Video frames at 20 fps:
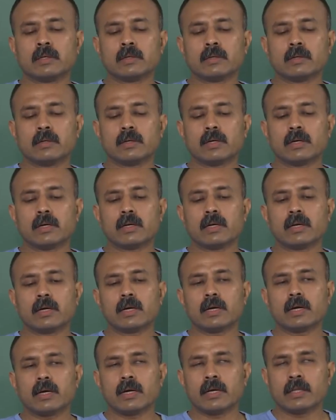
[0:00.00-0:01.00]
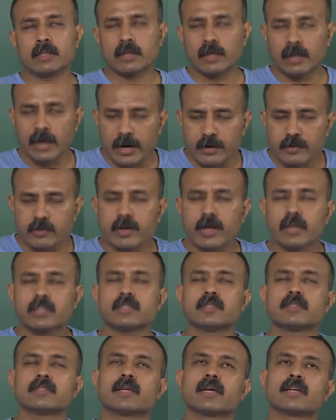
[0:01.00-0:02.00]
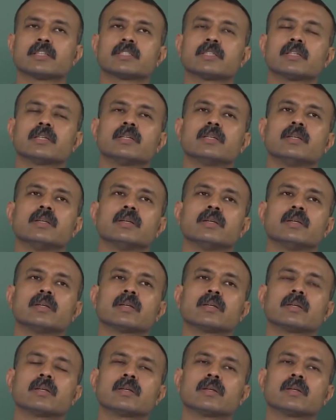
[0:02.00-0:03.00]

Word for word: So in the light reaction section,